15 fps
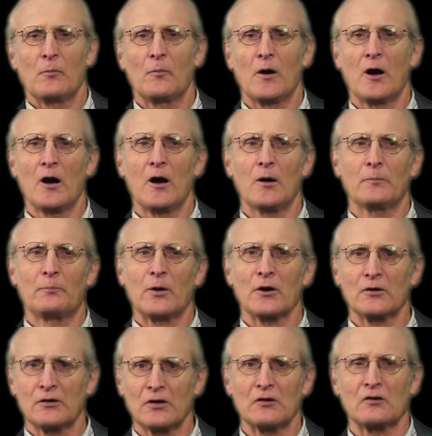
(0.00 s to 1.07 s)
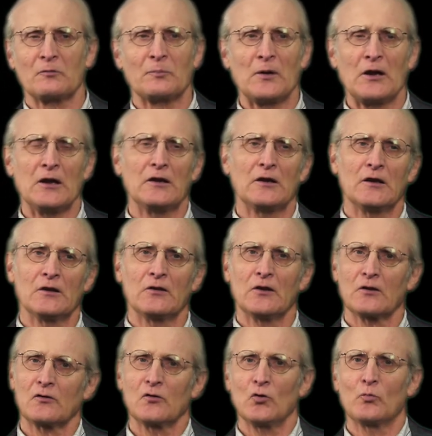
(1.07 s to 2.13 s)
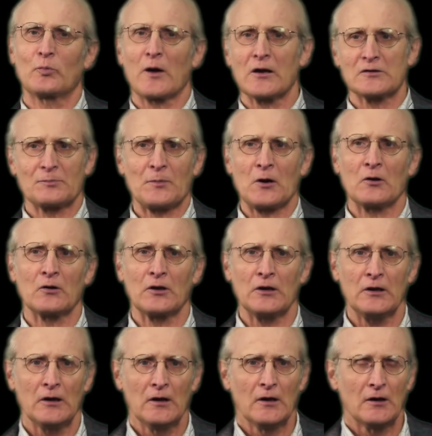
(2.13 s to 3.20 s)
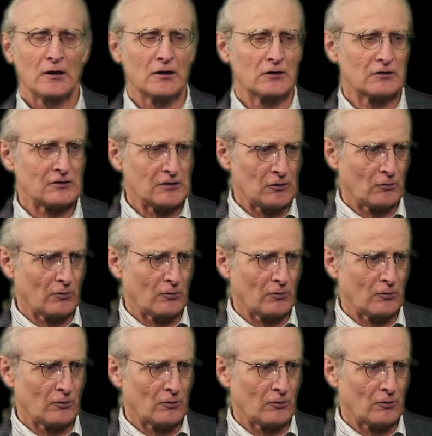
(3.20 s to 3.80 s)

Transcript: participate in this new prosperity in Cedar